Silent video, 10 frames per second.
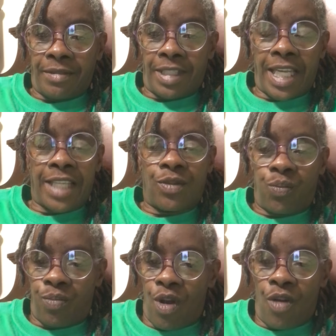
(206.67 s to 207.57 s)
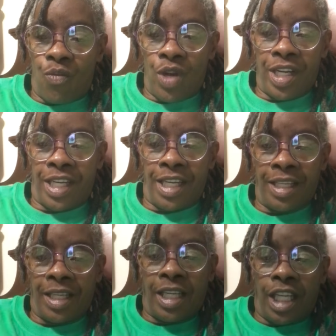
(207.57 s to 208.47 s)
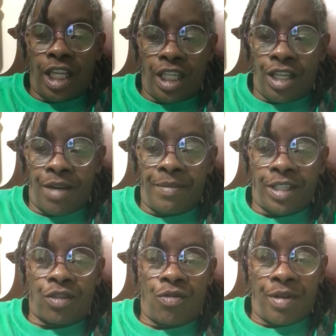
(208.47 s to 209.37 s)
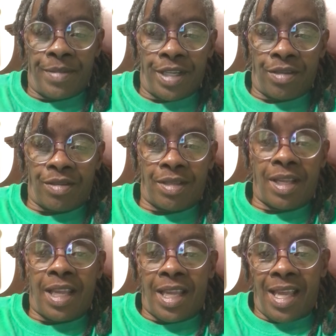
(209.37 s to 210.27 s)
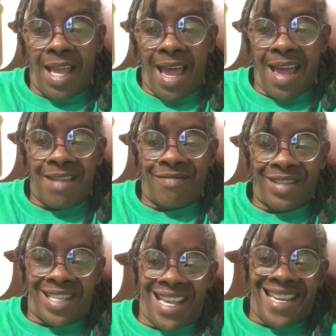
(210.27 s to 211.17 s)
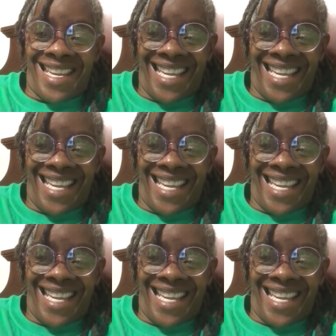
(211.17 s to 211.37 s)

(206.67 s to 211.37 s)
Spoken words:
That's one of the dumbest criminals I ever seen.